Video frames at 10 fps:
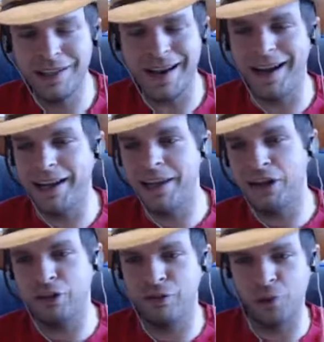Yeah, I
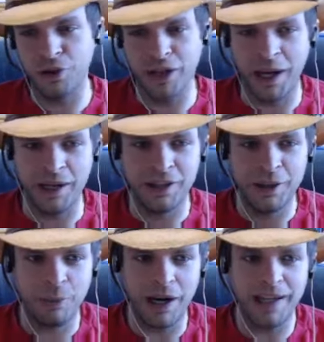can't afford that.
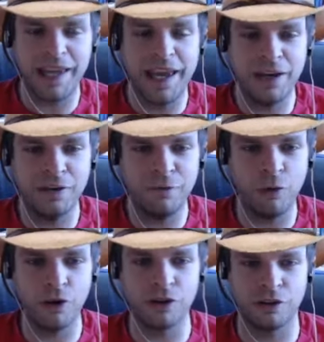But I can
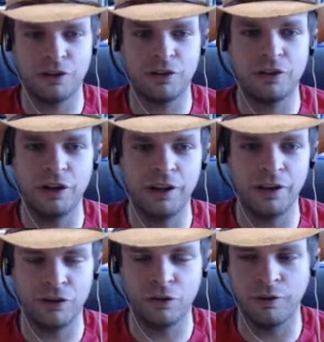afford
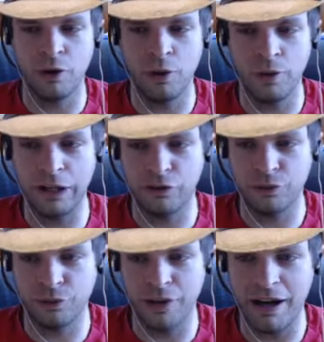Elixir of Coalesced
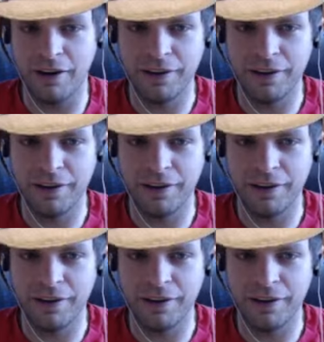Regret.